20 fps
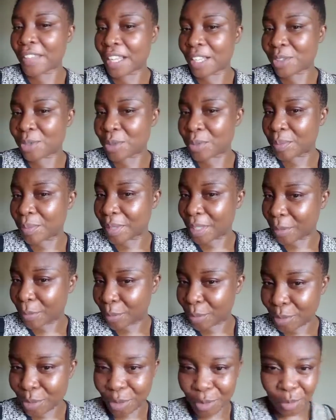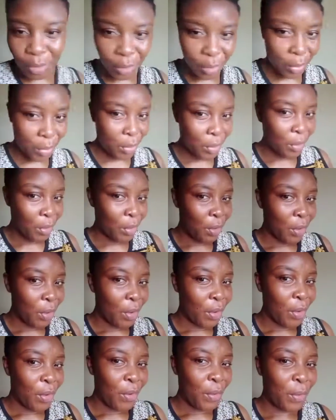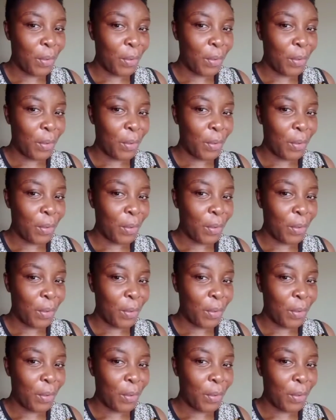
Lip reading: the processes that I went through.